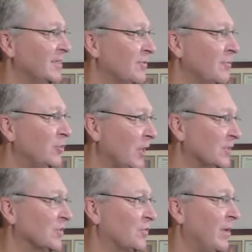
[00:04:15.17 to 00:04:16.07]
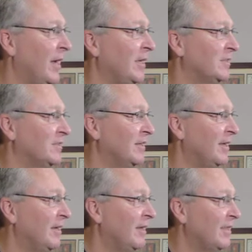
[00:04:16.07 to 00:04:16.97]
it is through Jesus Christ
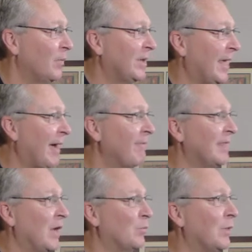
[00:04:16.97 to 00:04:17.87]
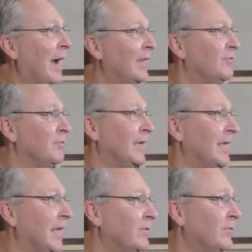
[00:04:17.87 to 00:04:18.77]
that we have that right to
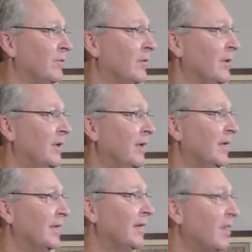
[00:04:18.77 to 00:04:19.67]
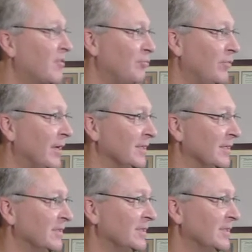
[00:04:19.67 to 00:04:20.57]
enter God's
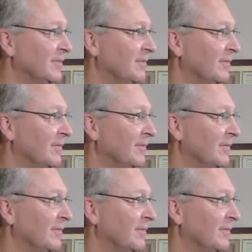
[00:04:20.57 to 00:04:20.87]
presence.